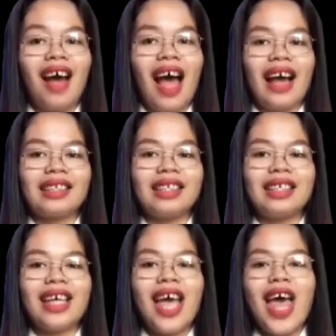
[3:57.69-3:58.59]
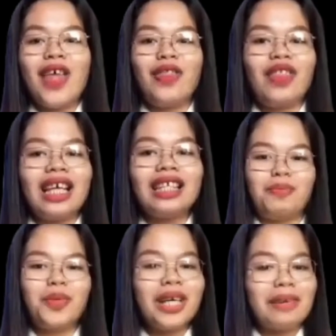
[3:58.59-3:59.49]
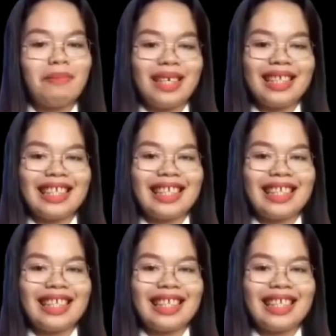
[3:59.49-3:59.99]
Act. This prohibits